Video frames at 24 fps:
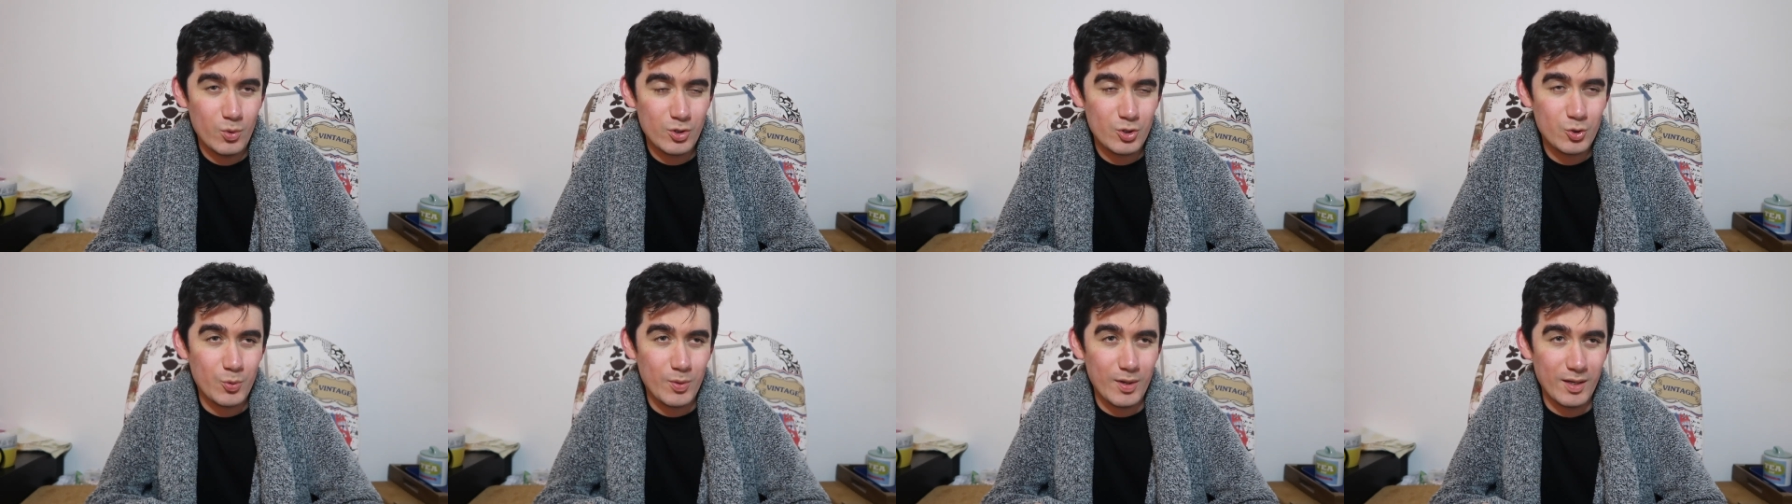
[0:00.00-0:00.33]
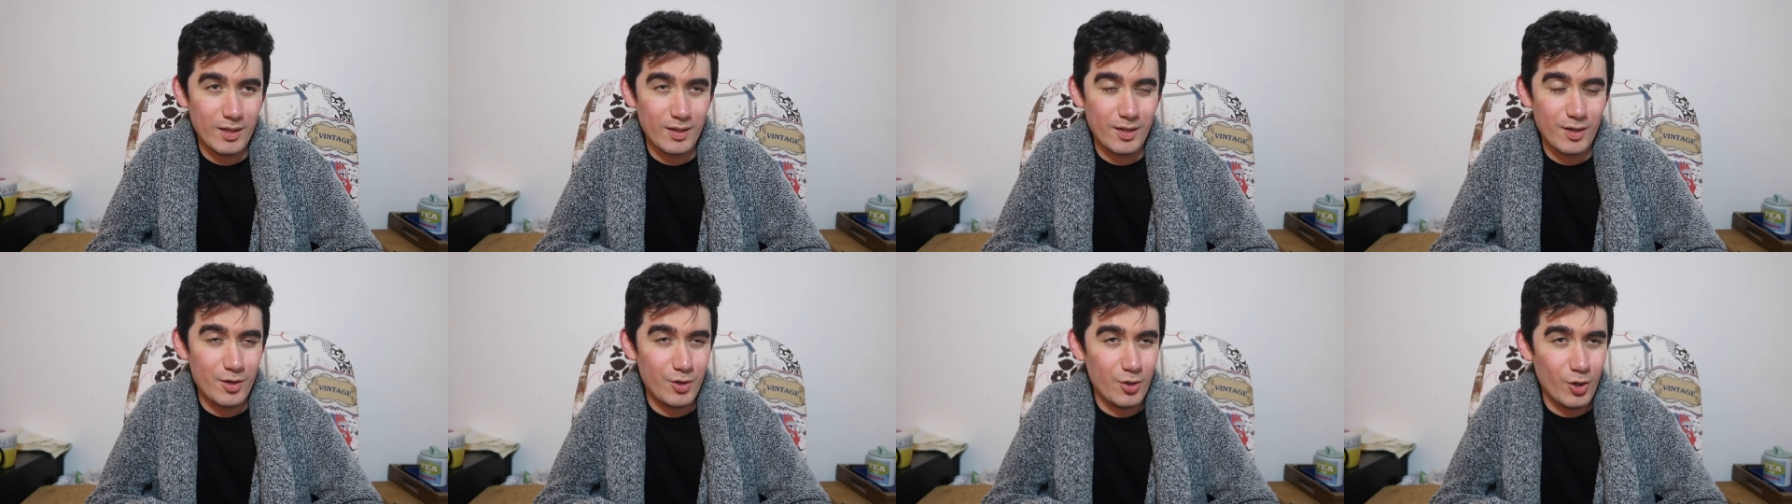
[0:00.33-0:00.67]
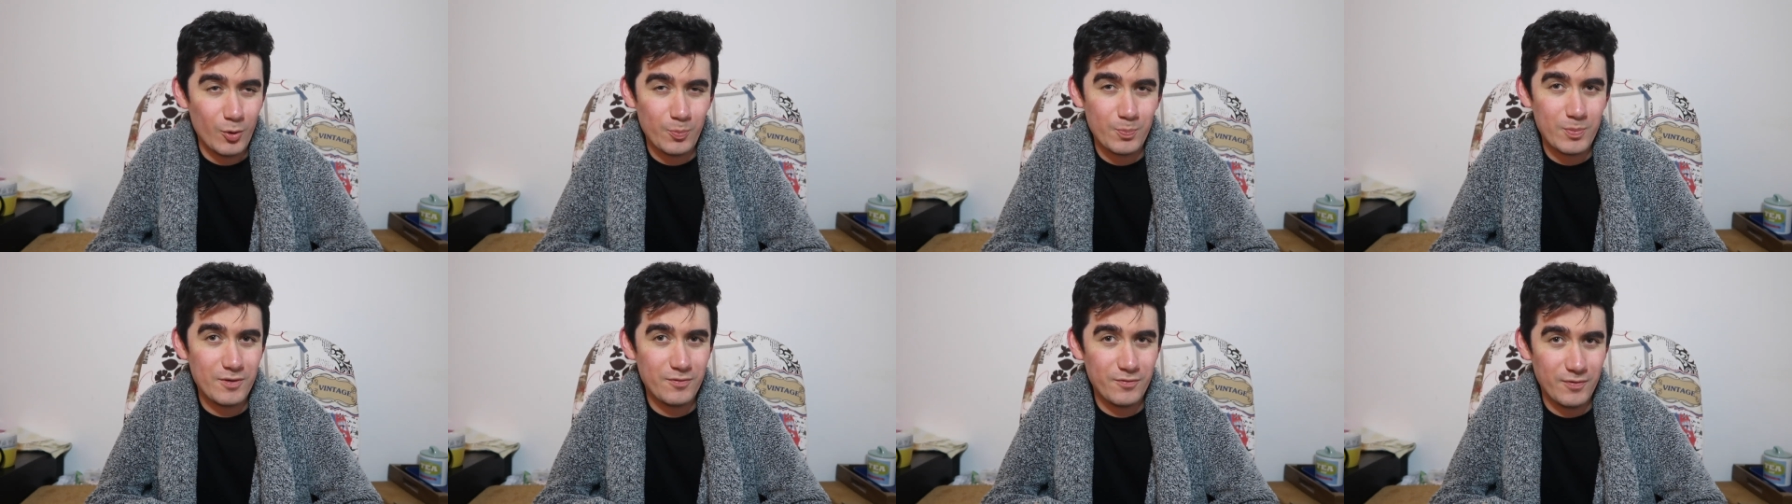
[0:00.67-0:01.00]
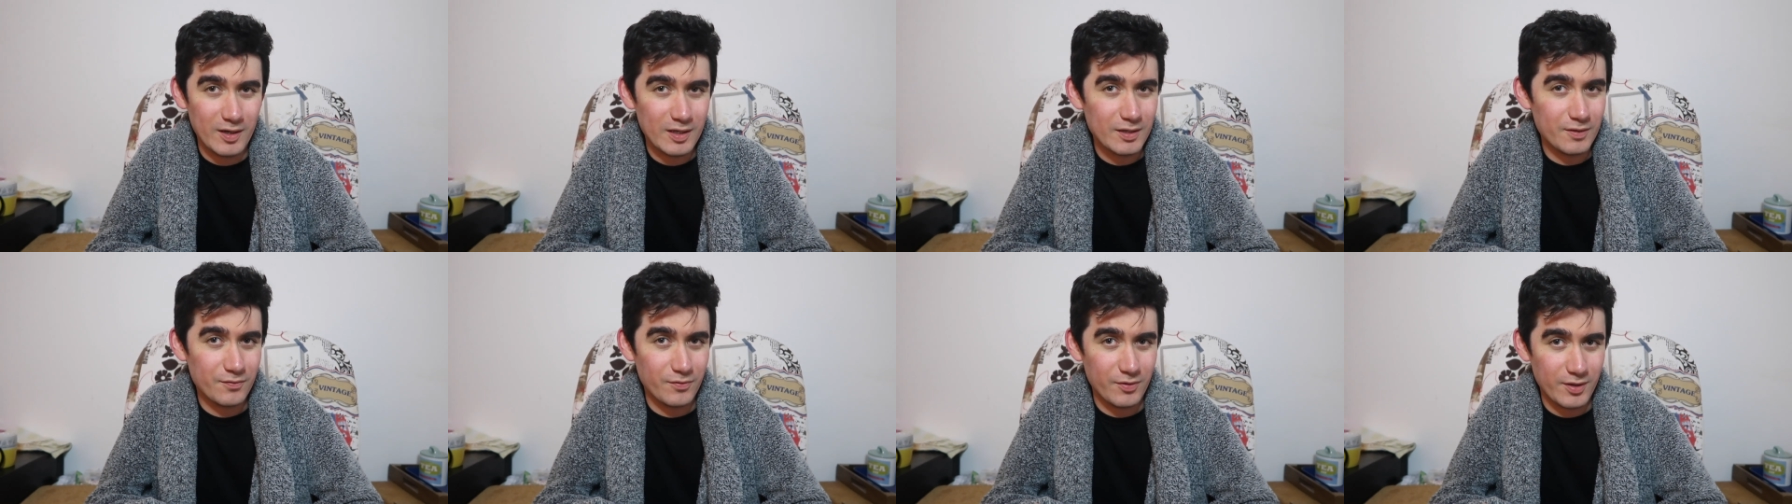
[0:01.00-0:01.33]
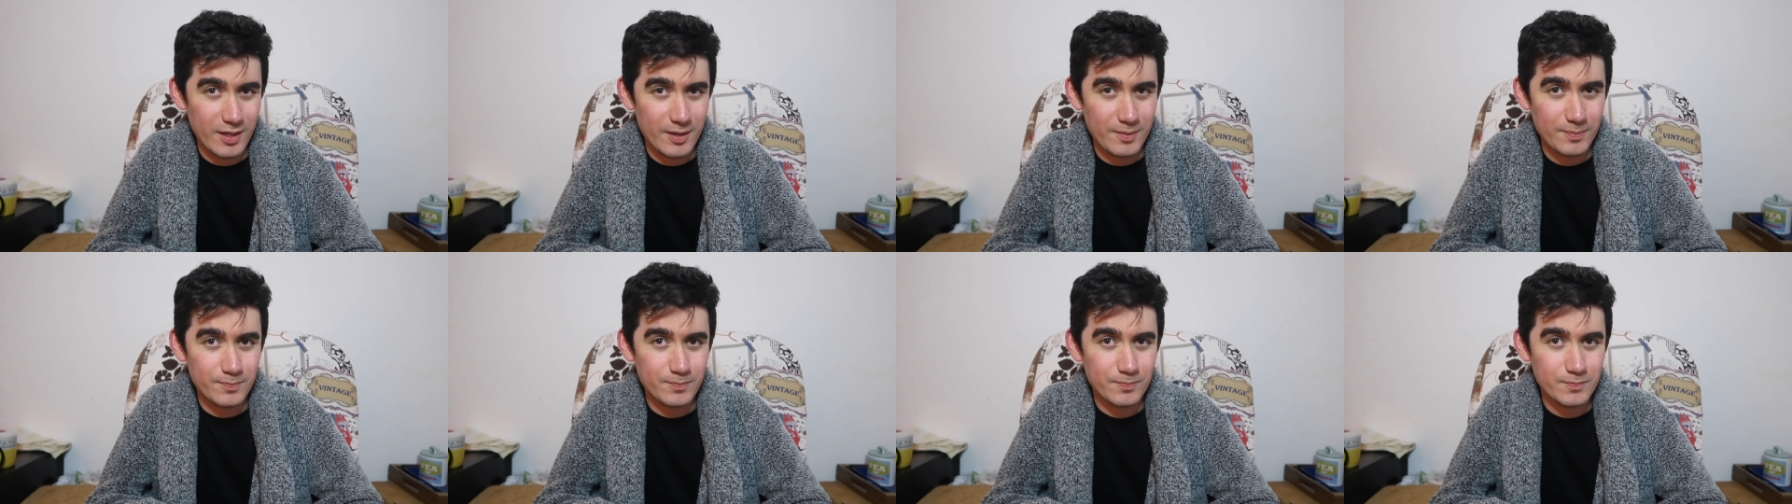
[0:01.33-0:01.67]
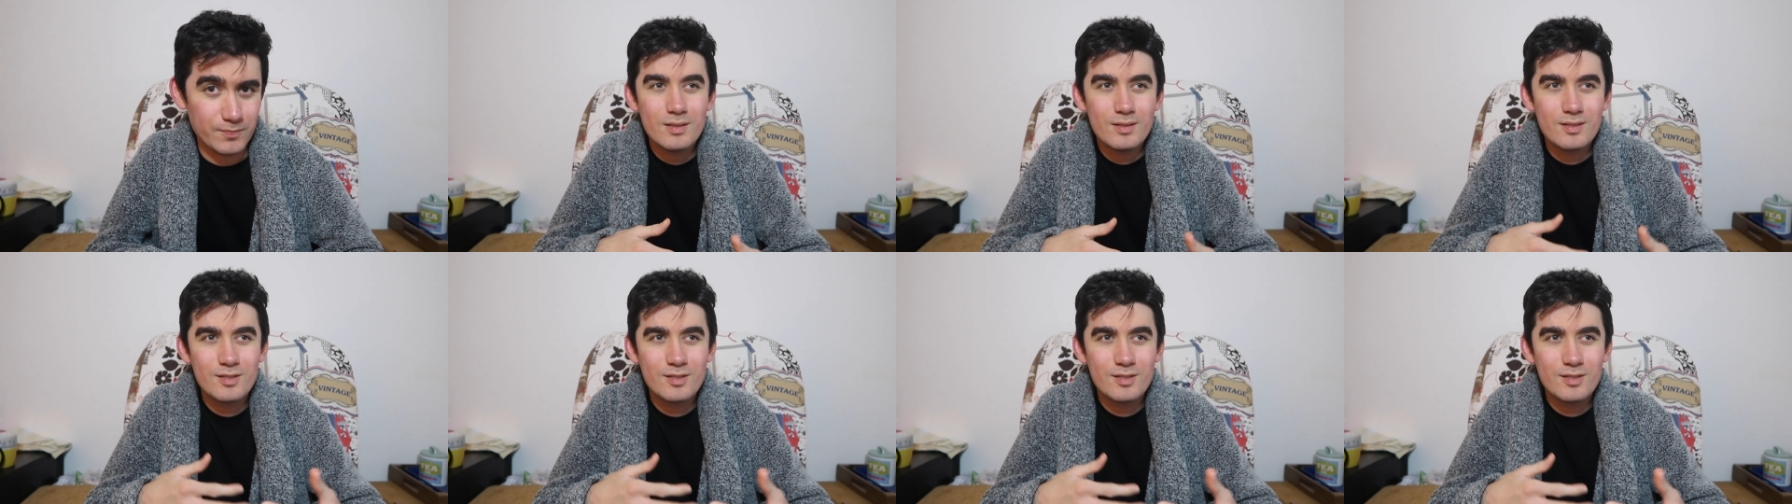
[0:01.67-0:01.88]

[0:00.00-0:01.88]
which will not be fun for them.